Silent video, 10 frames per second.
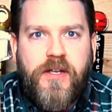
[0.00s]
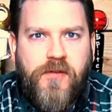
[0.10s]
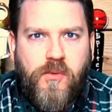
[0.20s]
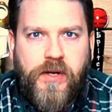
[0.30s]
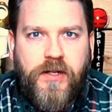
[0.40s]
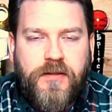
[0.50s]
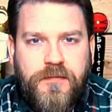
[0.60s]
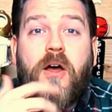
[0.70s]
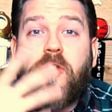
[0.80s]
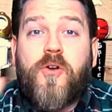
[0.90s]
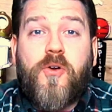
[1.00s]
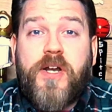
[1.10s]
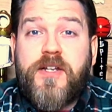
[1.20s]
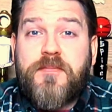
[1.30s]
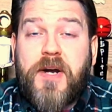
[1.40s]
if you will. Other
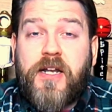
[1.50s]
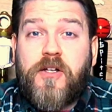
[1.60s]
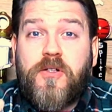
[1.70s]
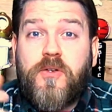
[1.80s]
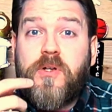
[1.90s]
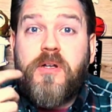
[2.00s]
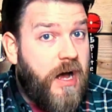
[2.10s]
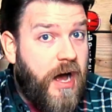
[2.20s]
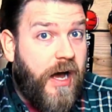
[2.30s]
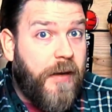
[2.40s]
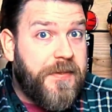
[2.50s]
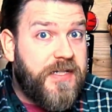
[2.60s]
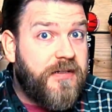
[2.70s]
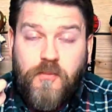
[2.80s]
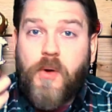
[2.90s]
ingredients might include
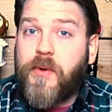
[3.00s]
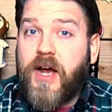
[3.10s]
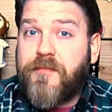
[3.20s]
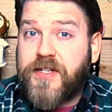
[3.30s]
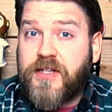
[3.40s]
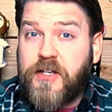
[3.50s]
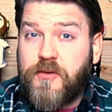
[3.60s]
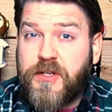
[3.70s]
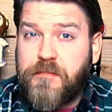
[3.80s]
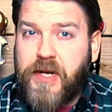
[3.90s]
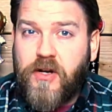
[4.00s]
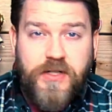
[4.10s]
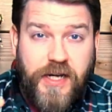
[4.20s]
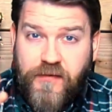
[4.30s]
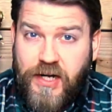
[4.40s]
hops, what we obviously use in beer
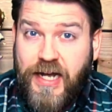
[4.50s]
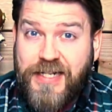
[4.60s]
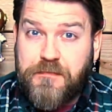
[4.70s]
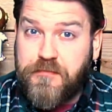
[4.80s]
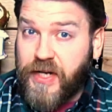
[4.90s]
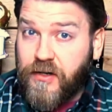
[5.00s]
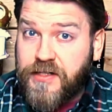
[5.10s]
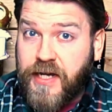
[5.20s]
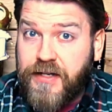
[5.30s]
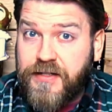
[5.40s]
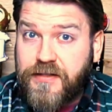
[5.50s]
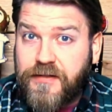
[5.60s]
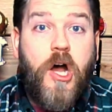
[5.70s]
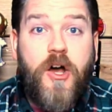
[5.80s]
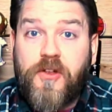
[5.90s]
to give it a nice bitter taste.
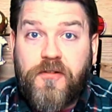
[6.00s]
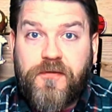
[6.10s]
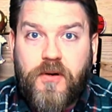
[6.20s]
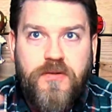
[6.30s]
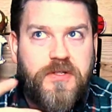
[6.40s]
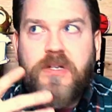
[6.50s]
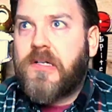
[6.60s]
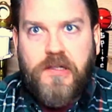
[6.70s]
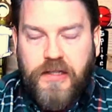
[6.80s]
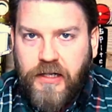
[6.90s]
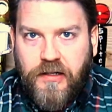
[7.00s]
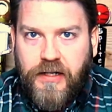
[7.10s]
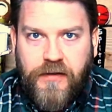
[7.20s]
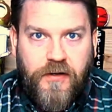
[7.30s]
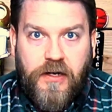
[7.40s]
Other fruits,
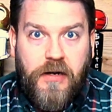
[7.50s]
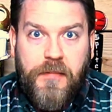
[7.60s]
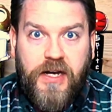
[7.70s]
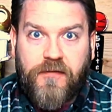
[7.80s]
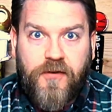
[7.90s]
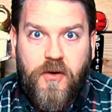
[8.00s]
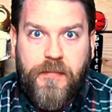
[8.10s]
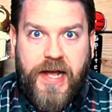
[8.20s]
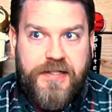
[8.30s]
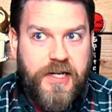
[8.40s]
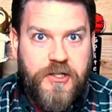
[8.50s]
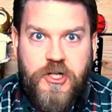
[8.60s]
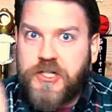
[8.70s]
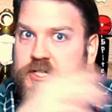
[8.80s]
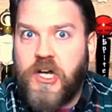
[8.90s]
clearly if you're gonna make a fruit basket,
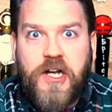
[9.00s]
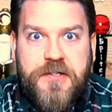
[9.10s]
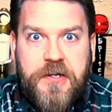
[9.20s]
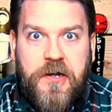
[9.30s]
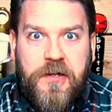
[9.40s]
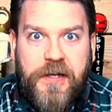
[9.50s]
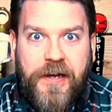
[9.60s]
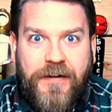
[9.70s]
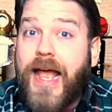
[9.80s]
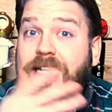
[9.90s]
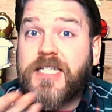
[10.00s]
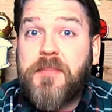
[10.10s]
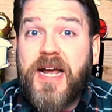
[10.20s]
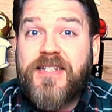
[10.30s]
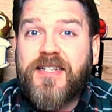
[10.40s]
just toss it all in. And
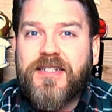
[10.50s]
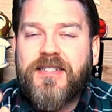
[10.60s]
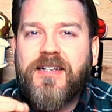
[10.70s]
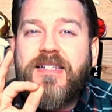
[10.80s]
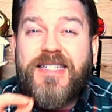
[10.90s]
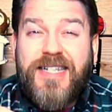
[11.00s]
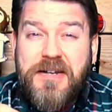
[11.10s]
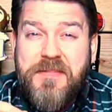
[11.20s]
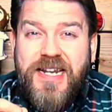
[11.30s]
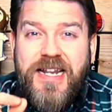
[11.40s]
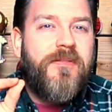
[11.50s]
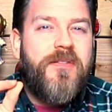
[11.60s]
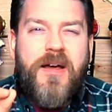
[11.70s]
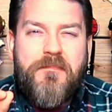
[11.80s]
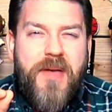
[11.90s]
spices, cinnamon,
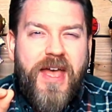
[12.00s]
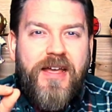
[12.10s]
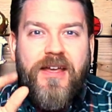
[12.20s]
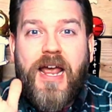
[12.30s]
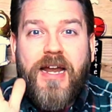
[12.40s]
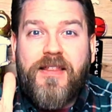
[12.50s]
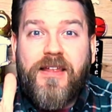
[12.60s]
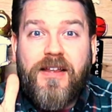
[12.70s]
nutmeg, anything